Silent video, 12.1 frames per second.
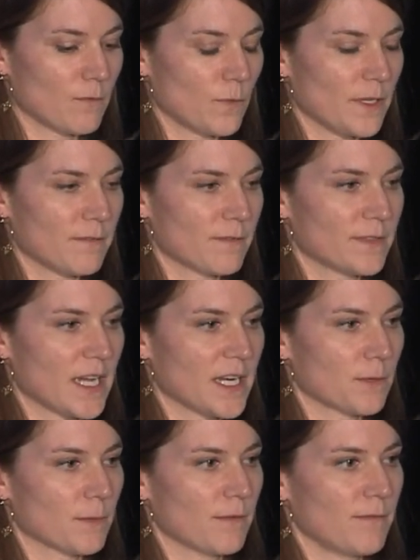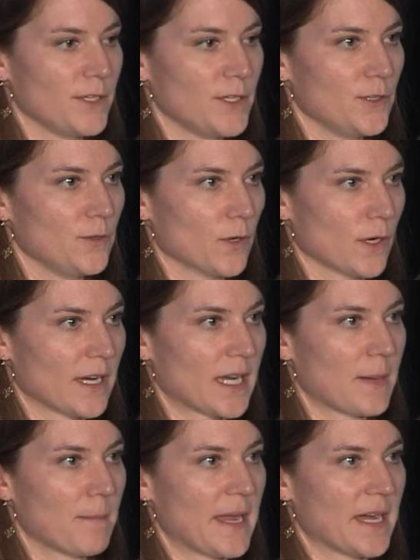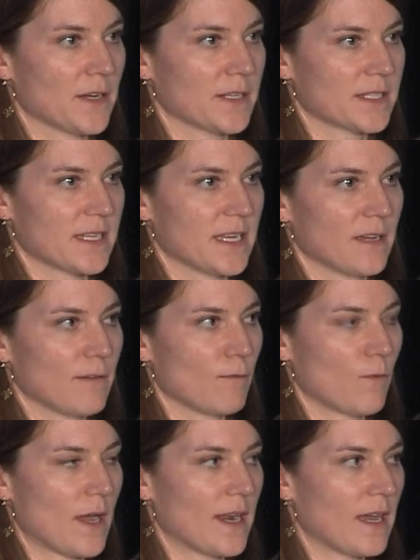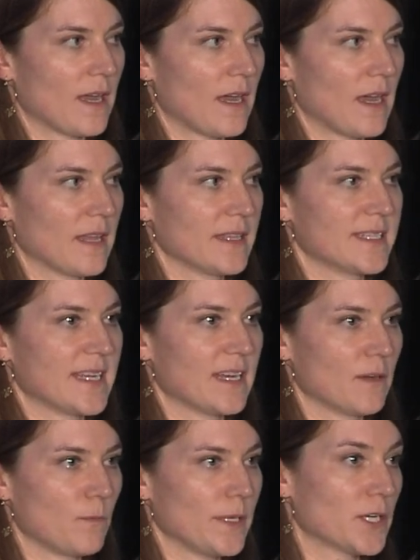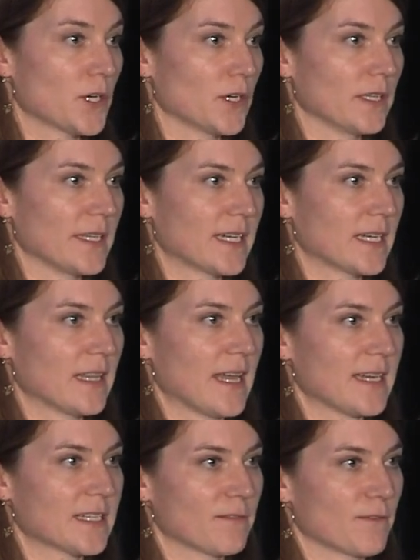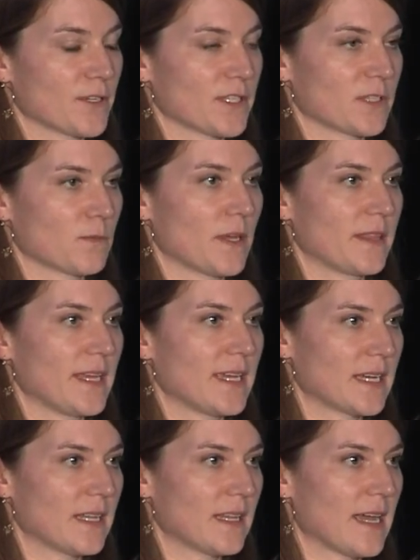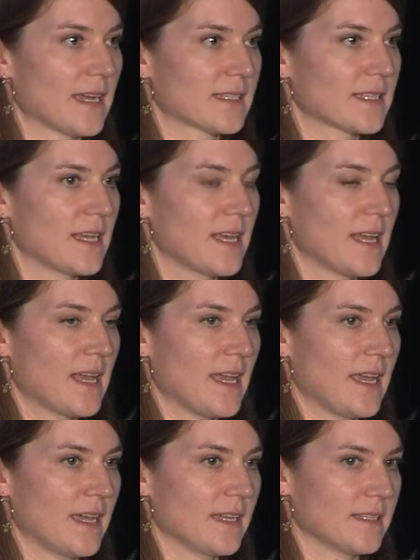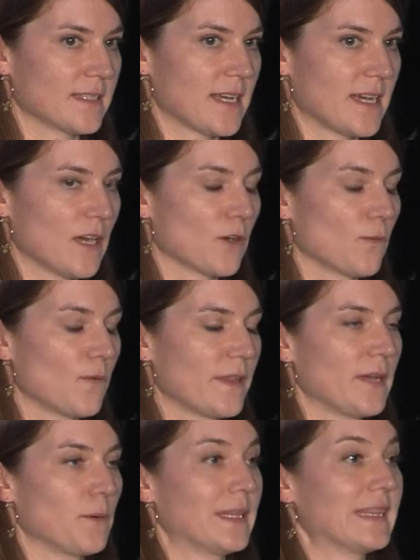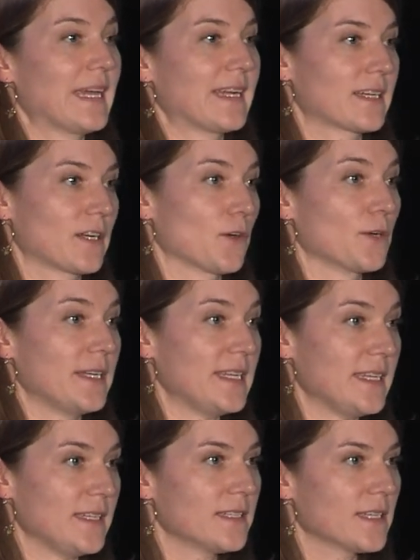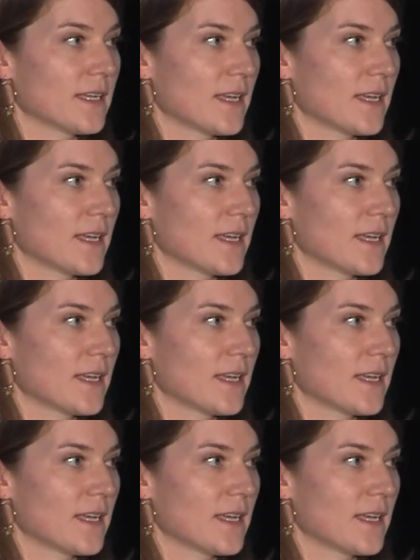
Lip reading: We've done a review or a comparison of what the data we currently collect versus what they collect, and or what they would like or need.